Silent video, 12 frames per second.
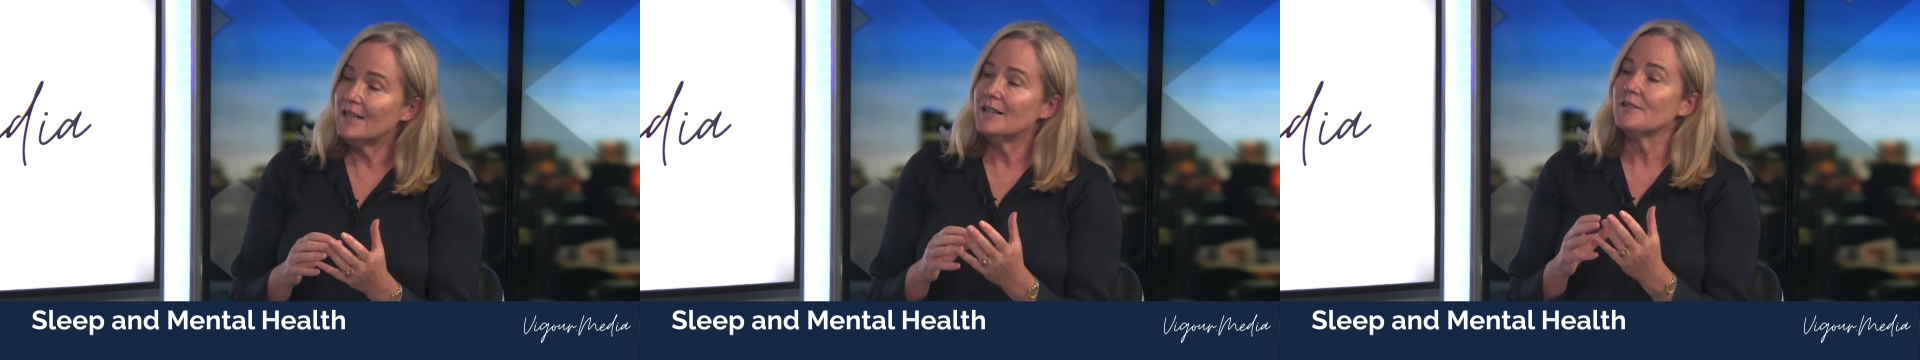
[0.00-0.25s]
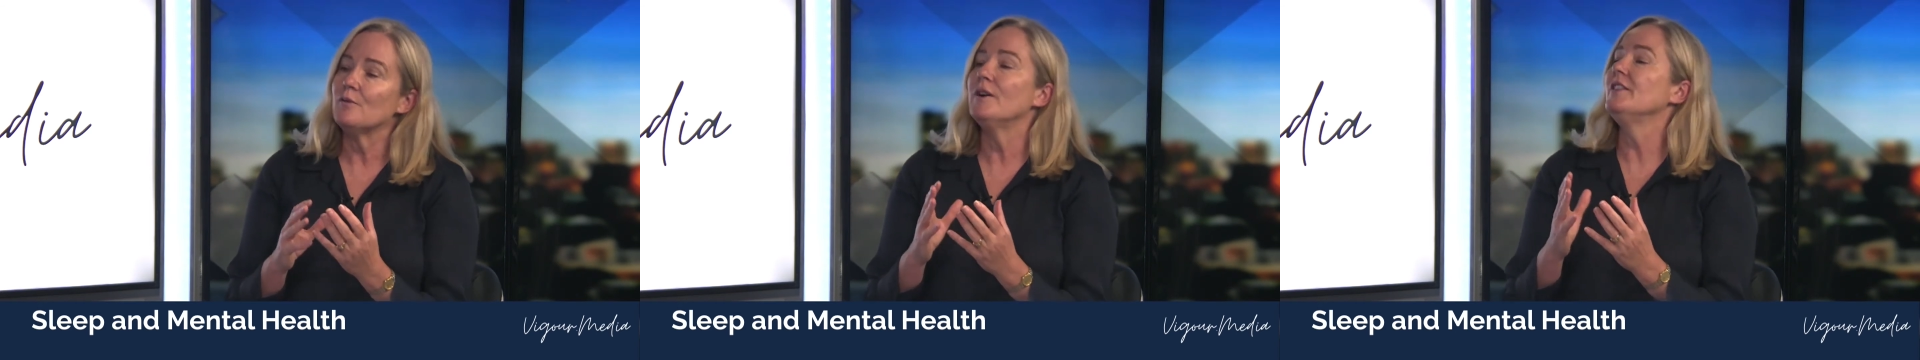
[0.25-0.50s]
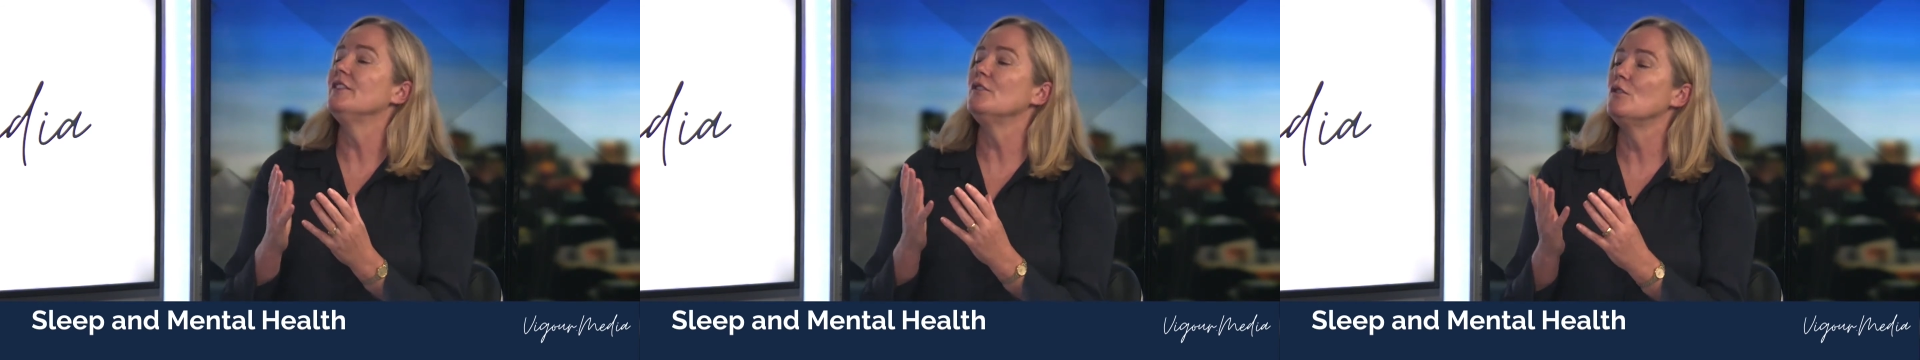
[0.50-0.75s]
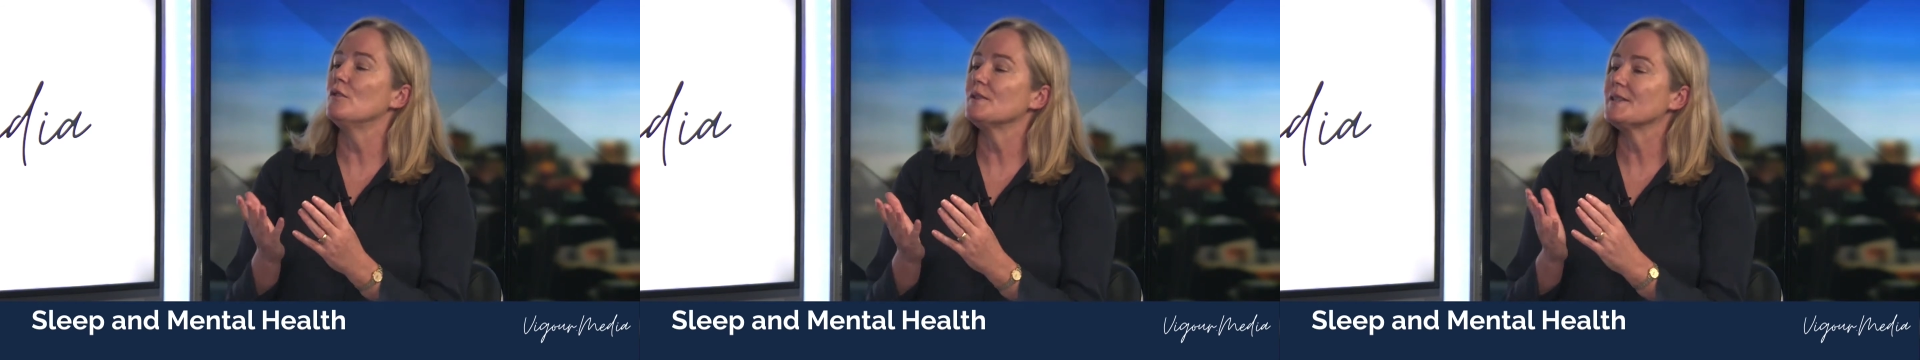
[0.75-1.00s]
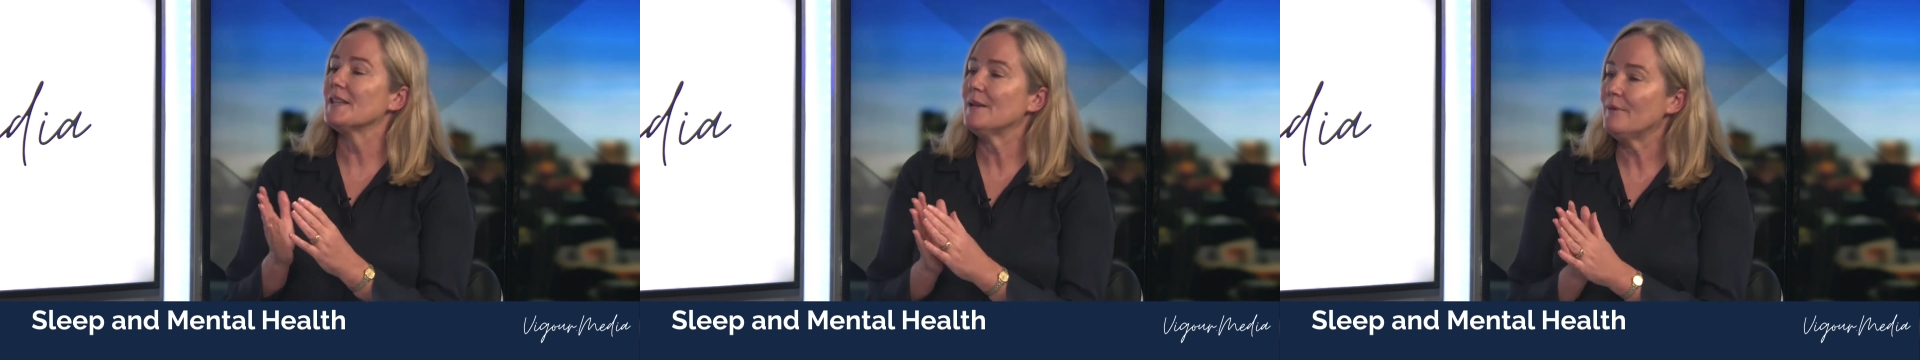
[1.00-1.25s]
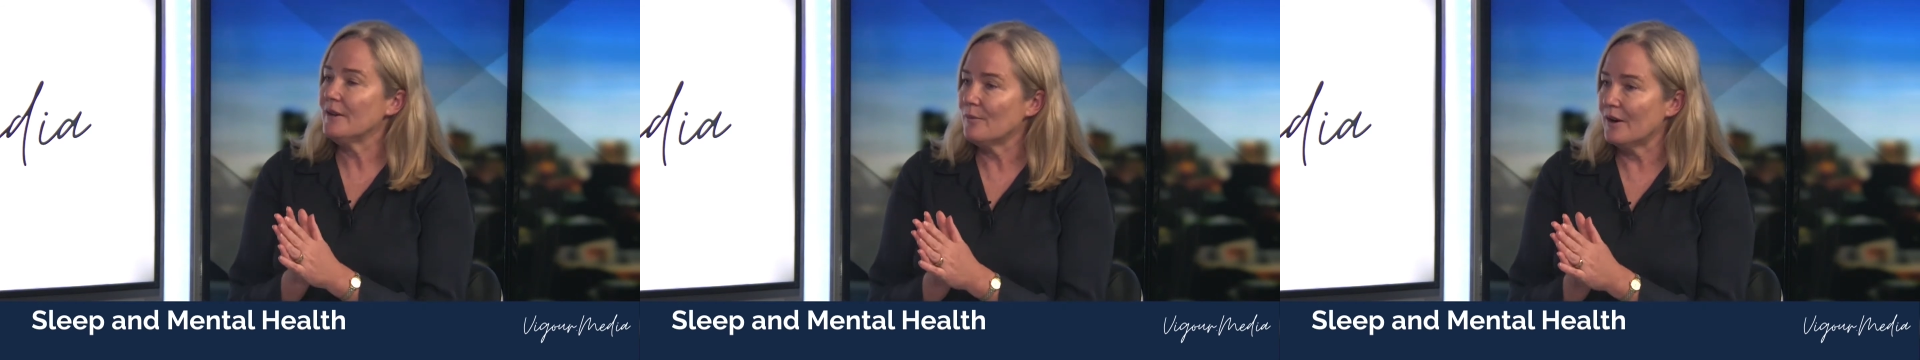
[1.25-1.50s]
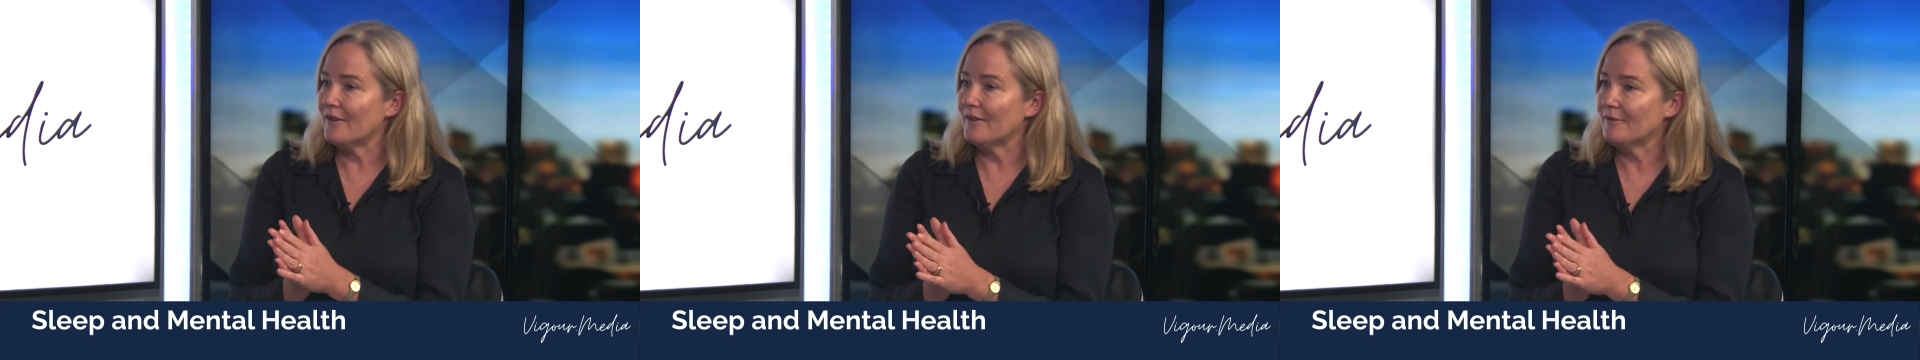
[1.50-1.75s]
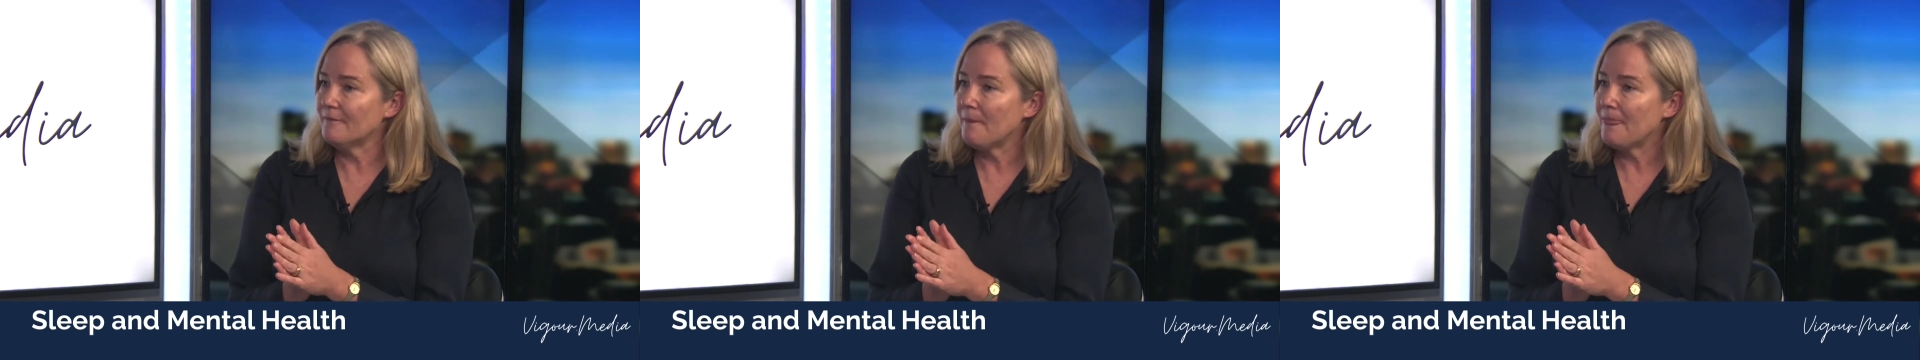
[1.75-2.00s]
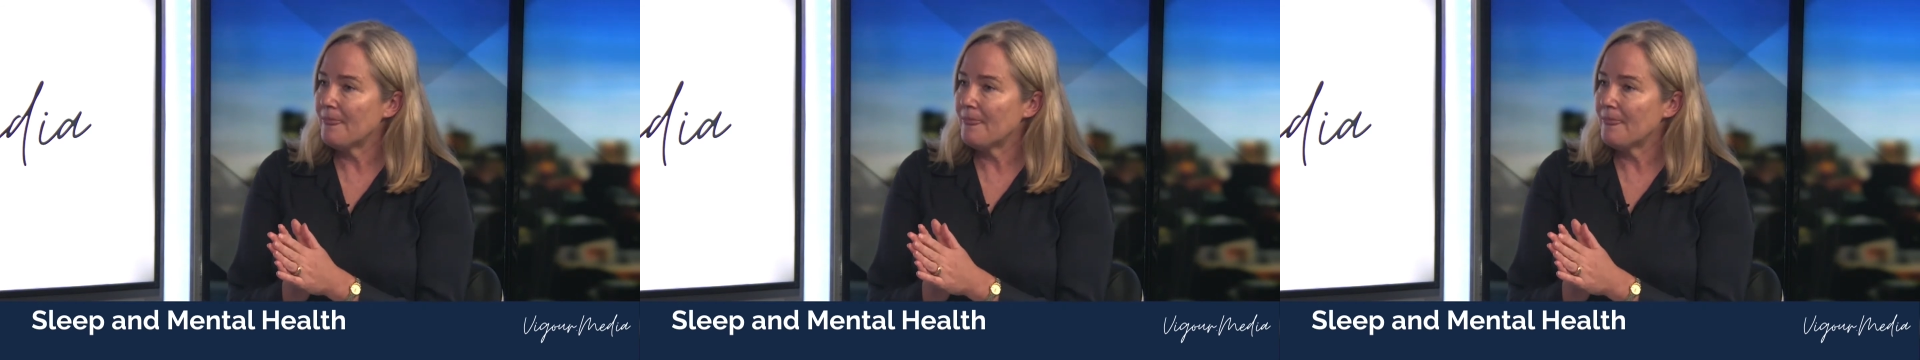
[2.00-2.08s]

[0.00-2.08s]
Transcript: So when you're not sleeping well,